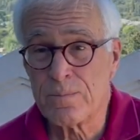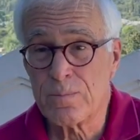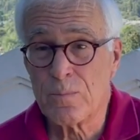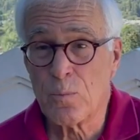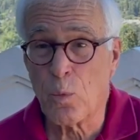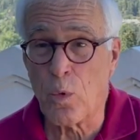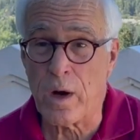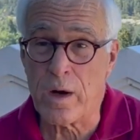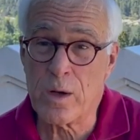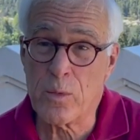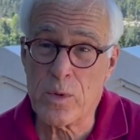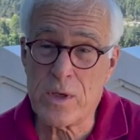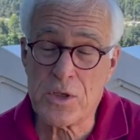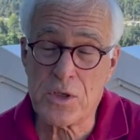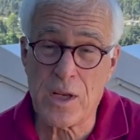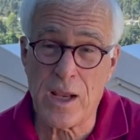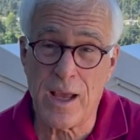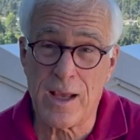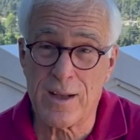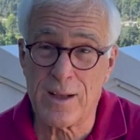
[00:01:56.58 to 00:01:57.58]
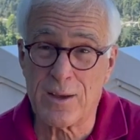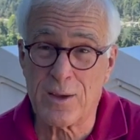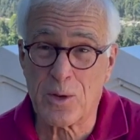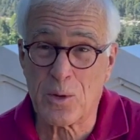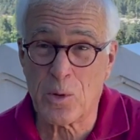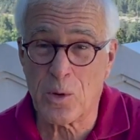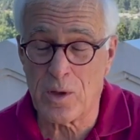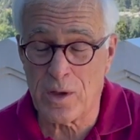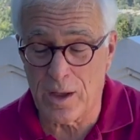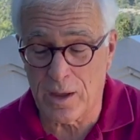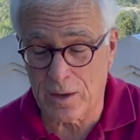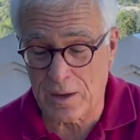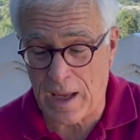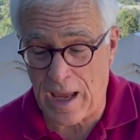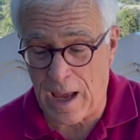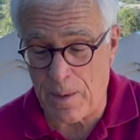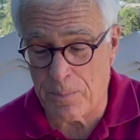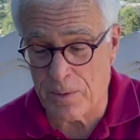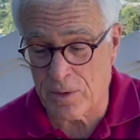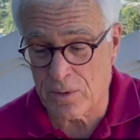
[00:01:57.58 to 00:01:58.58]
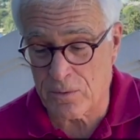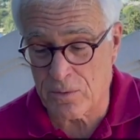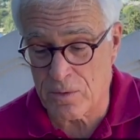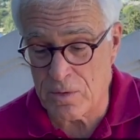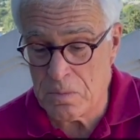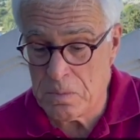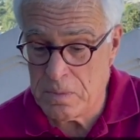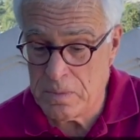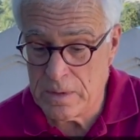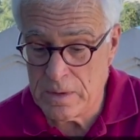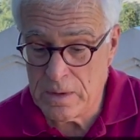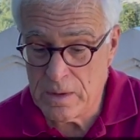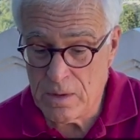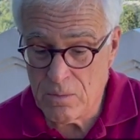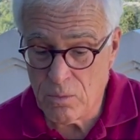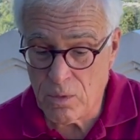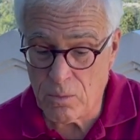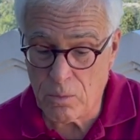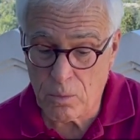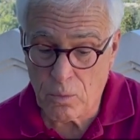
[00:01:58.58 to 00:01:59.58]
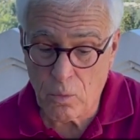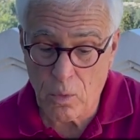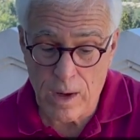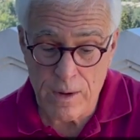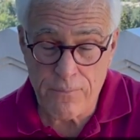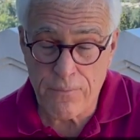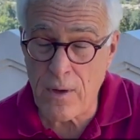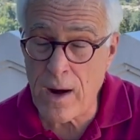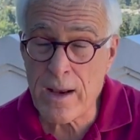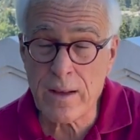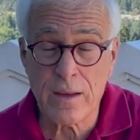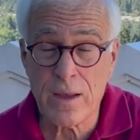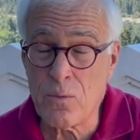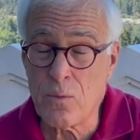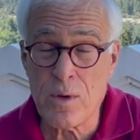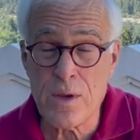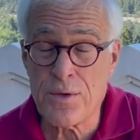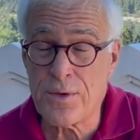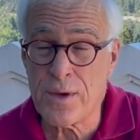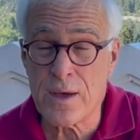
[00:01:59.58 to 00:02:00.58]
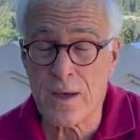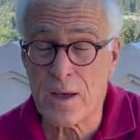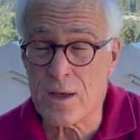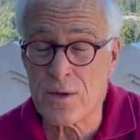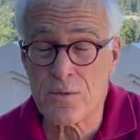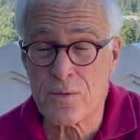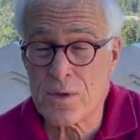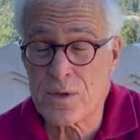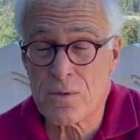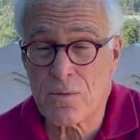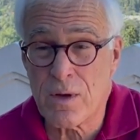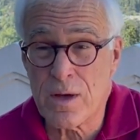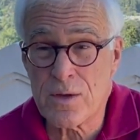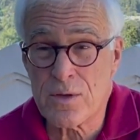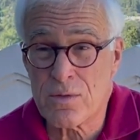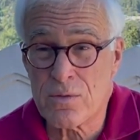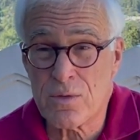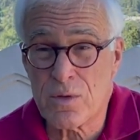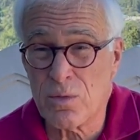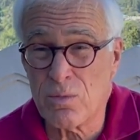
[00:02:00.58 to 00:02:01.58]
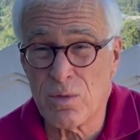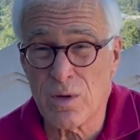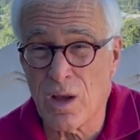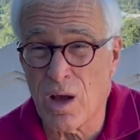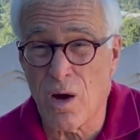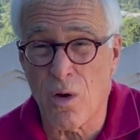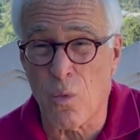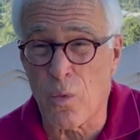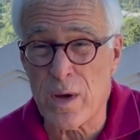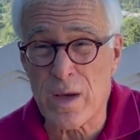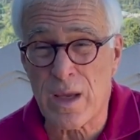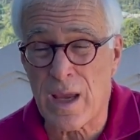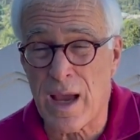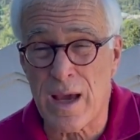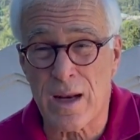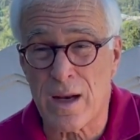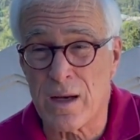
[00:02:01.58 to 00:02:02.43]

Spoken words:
Where do we stand at the Cornell Capital Group? Well, quite frankly, we think interest rates are too low. We can't